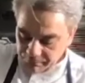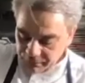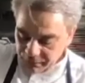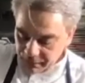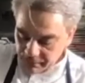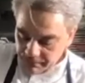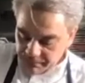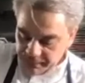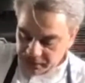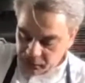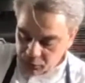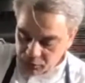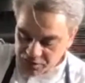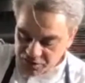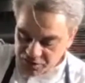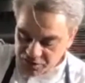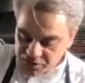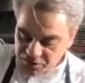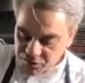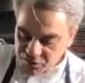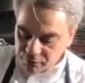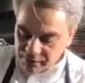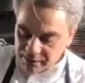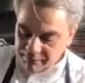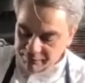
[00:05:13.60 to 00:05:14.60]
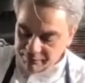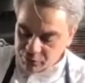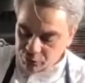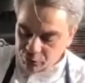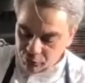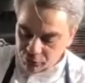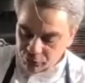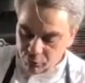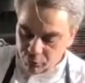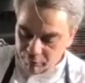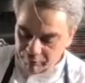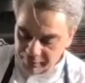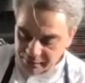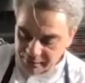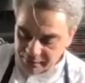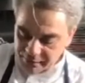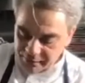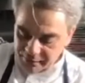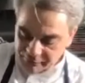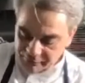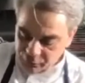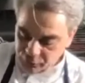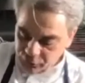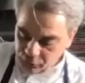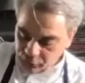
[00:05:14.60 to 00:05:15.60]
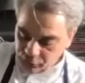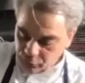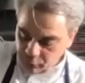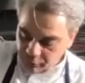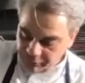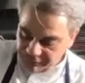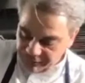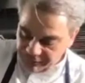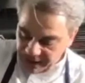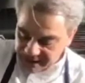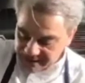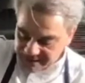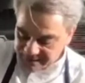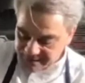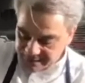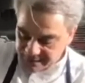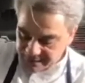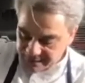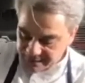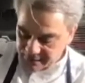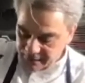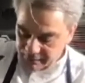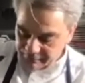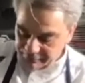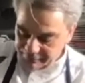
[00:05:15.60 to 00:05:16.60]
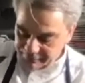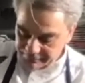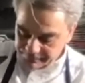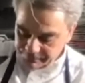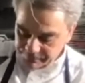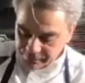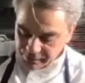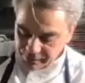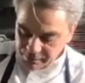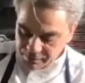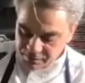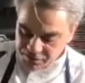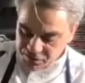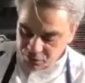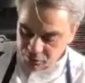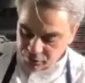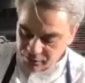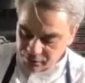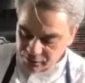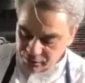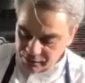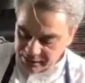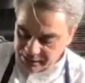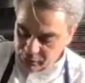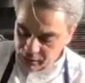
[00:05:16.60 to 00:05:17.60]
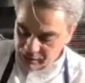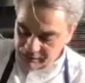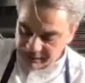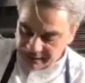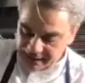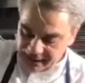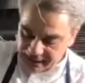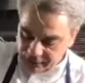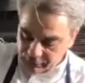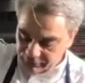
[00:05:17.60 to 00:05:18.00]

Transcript: because if you don't go fast enough, suddenly you have a lot of